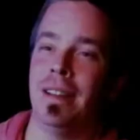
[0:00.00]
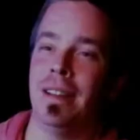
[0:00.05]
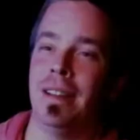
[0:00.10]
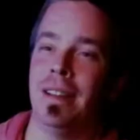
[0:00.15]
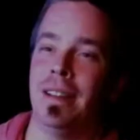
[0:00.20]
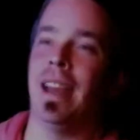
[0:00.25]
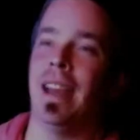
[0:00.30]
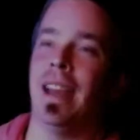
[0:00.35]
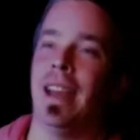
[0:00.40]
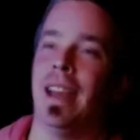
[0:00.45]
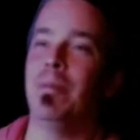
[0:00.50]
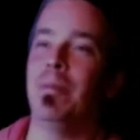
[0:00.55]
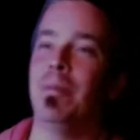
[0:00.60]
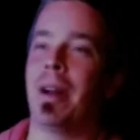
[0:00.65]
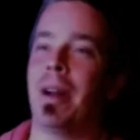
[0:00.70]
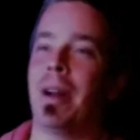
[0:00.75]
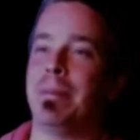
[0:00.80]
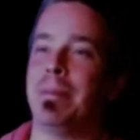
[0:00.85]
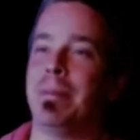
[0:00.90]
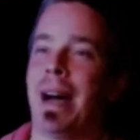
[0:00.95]
God dang
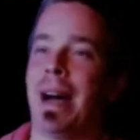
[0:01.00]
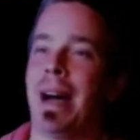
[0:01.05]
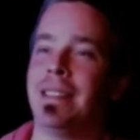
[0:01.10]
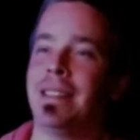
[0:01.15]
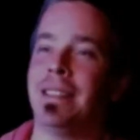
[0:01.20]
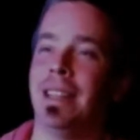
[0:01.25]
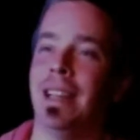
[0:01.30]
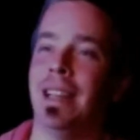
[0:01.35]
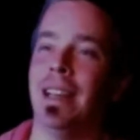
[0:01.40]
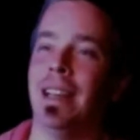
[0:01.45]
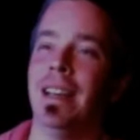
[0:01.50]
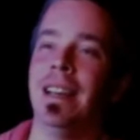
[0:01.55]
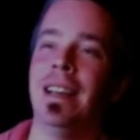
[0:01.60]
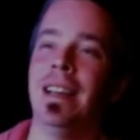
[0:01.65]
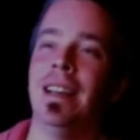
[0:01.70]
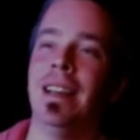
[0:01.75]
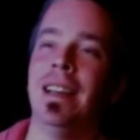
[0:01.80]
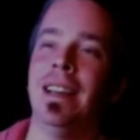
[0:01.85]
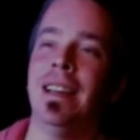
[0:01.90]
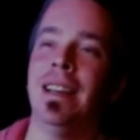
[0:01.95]
it. You brought a posse.